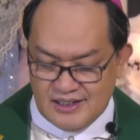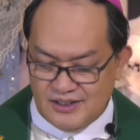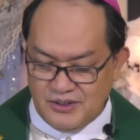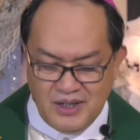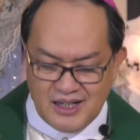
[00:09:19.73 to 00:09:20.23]

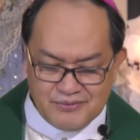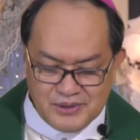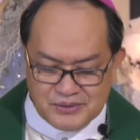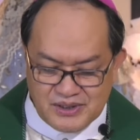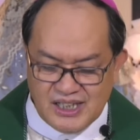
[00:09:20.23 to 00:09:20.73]
you have
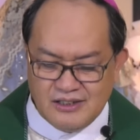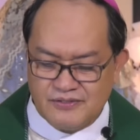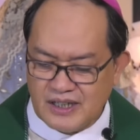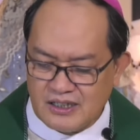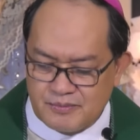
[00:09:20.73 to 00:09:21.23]
no need
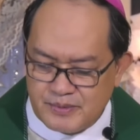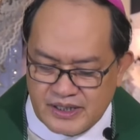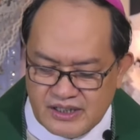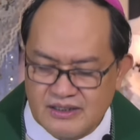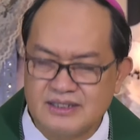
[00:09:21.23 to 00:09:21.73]
of our
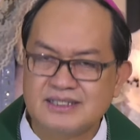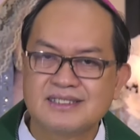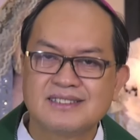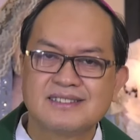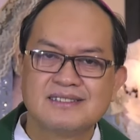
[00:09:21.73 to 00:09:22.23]

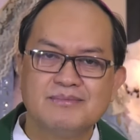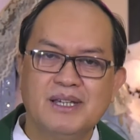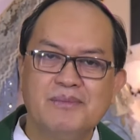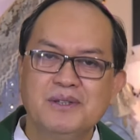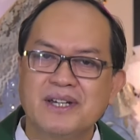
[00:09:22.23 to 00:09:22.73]
prayers.
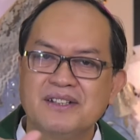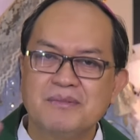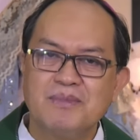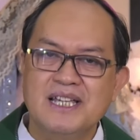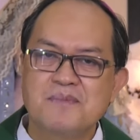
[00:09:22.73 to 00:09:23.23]
Maybe you can
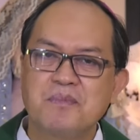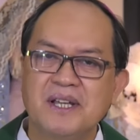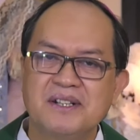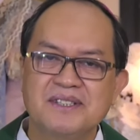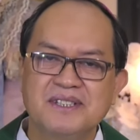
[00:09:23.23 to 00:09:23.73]
replace
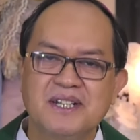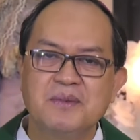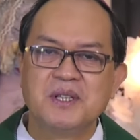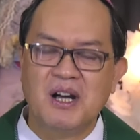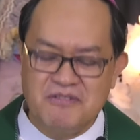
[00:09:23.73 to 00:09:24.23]
prayers there
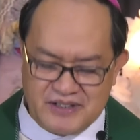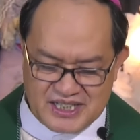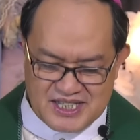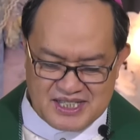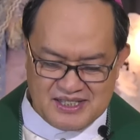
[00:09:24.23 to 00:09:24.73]
with
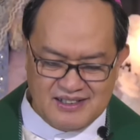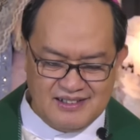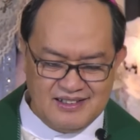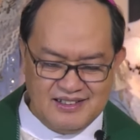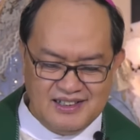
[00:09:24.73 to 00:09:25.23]
offerings.
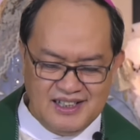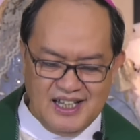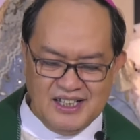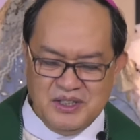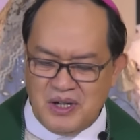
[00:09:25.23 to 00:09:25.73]

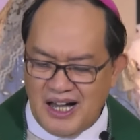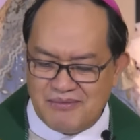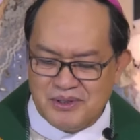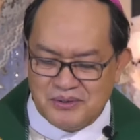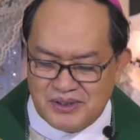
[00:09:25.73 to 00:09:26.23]
You have
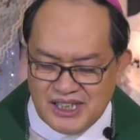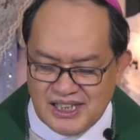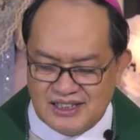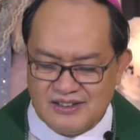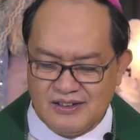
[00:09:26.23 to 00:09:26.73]
no
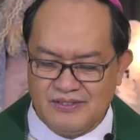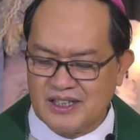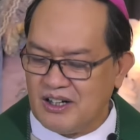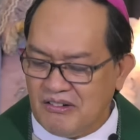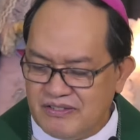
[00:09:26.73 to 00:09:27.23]
need of
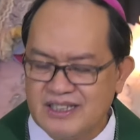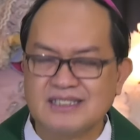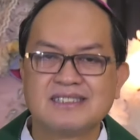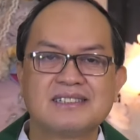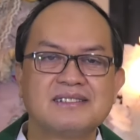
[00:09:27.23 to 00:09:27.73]
our
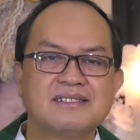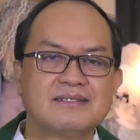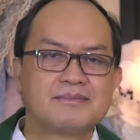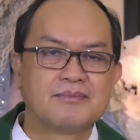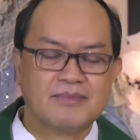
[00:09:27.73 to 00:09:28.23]
offerings.
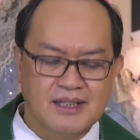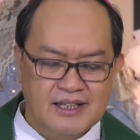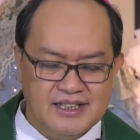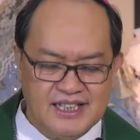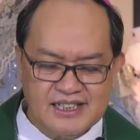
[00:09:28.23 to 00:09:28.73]
Yet